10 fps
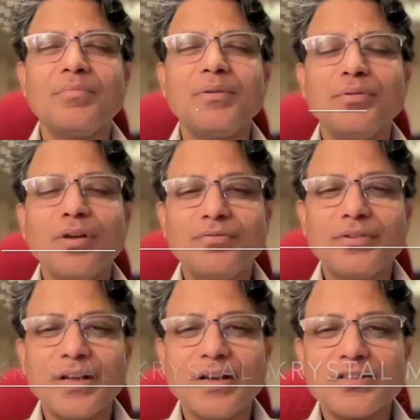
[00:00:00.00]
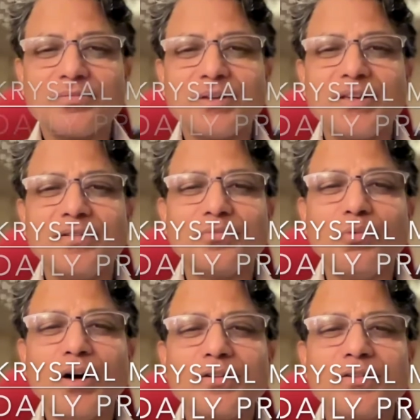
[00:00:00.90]
People often ask me
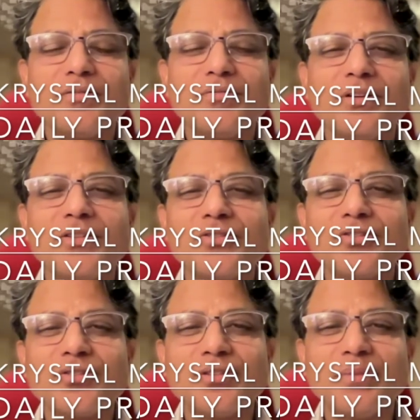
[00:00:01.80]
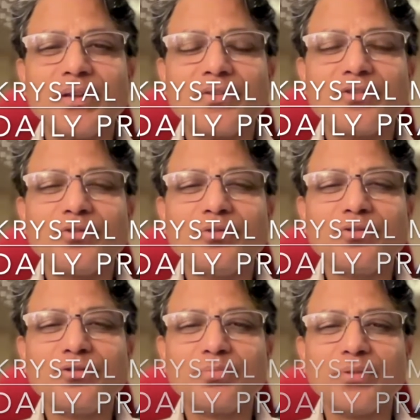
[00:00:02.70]
what Phyllis Krystal method
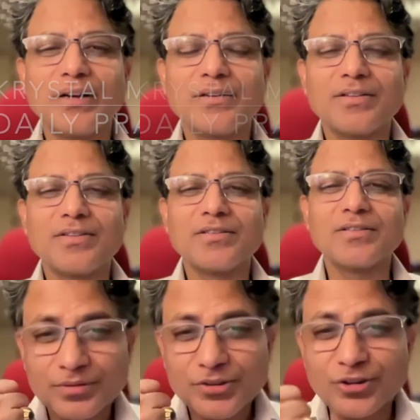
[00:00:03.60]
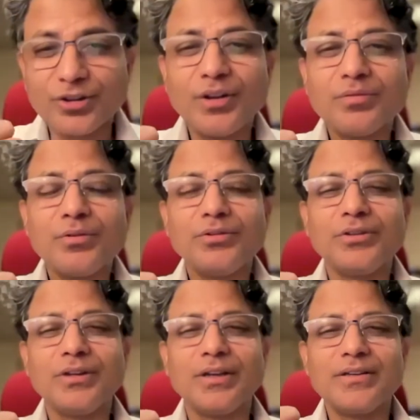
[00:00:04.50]
tools to practice circle of
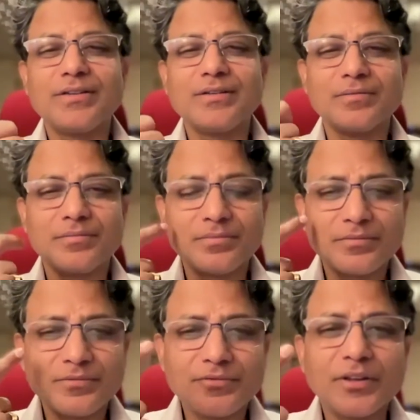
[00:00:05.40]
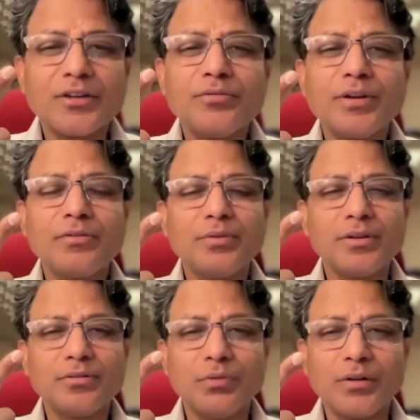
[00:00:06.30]
golden light, figure eight
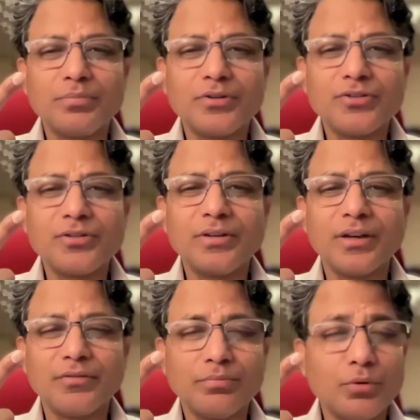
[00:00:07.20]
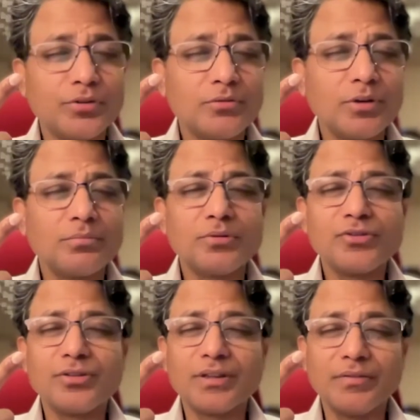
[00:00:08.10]
with one person, and if more than one
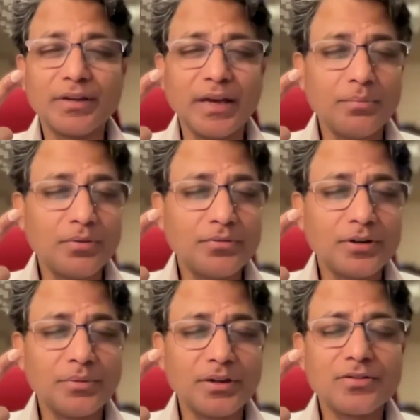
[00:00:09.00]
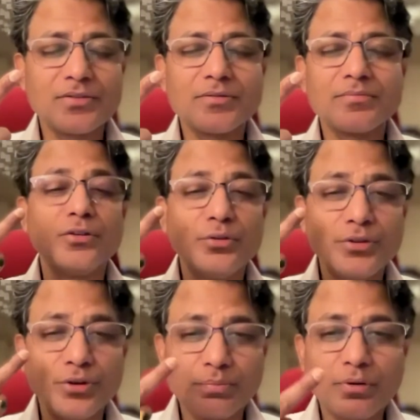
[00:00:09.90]
person, give a gap of three minutes. Doing
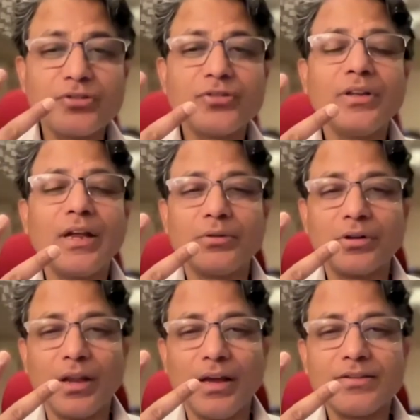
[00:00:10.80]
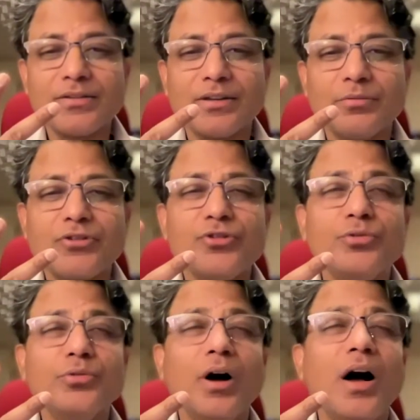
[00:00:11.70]
your personal hourglass, in which
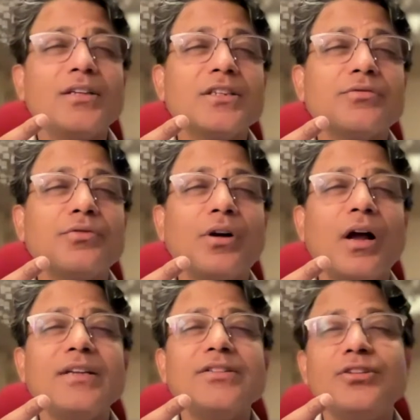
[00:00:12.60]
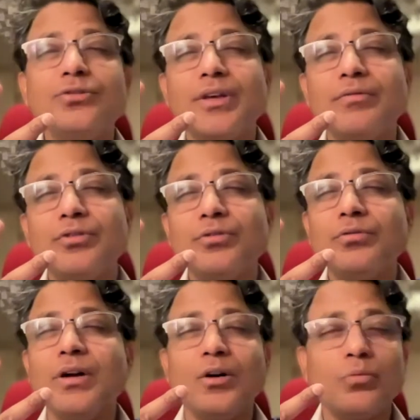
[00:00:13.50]
you ask for High C to give you
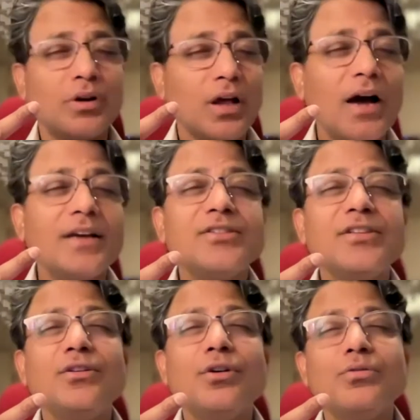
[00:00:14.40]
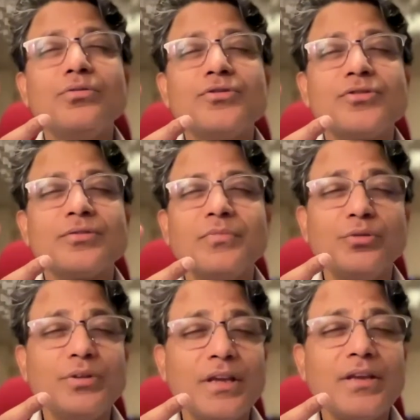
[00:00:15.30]
what High C knows
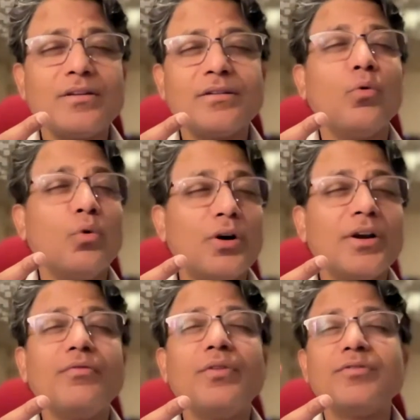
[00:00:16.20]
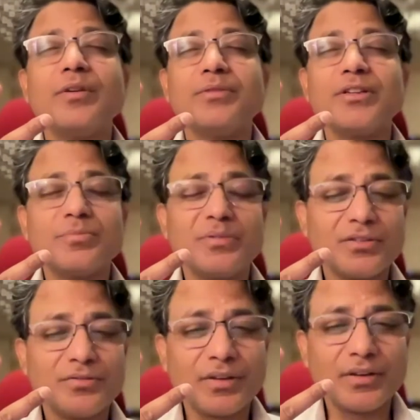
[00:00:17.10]
you need, or if you have something
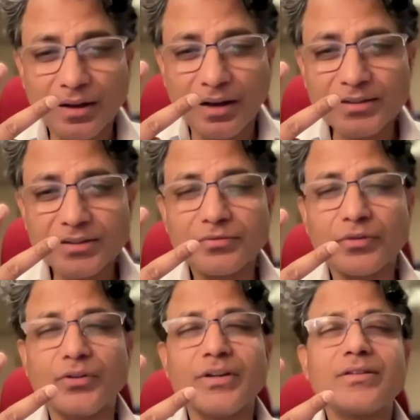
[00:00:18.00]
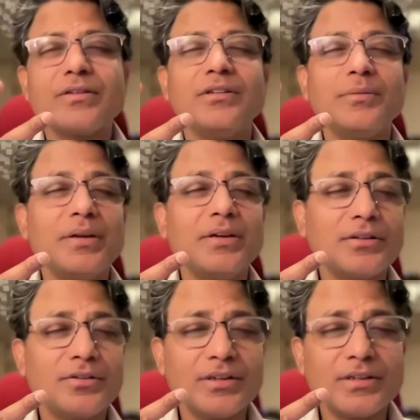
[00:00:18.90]
specific, ask for it. Repeat it
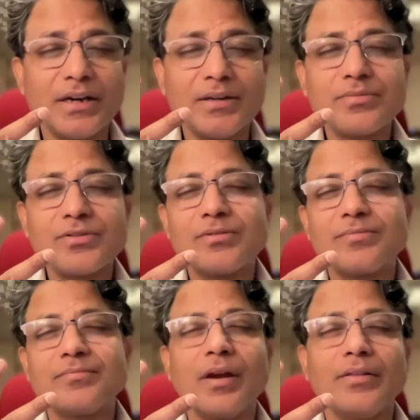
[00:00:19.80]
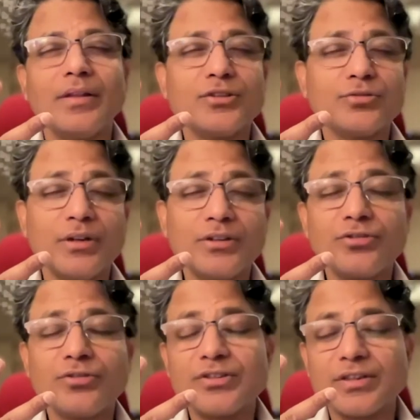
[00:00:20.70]
three times and then surrender,
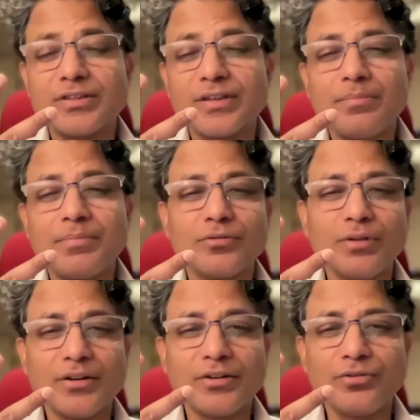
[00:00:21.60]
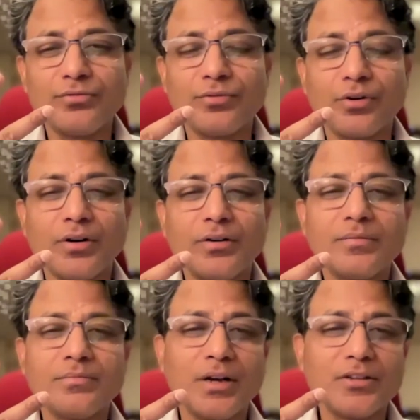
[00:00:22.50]
trust, accept, and gratitude for
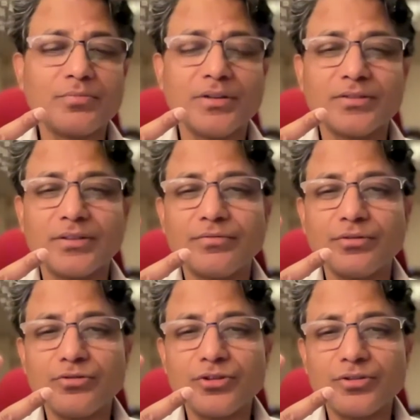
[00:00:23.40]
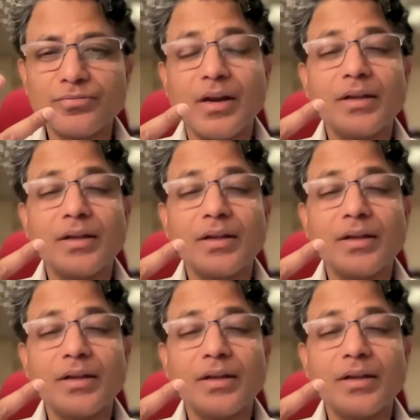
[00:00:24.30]
past, present, and future.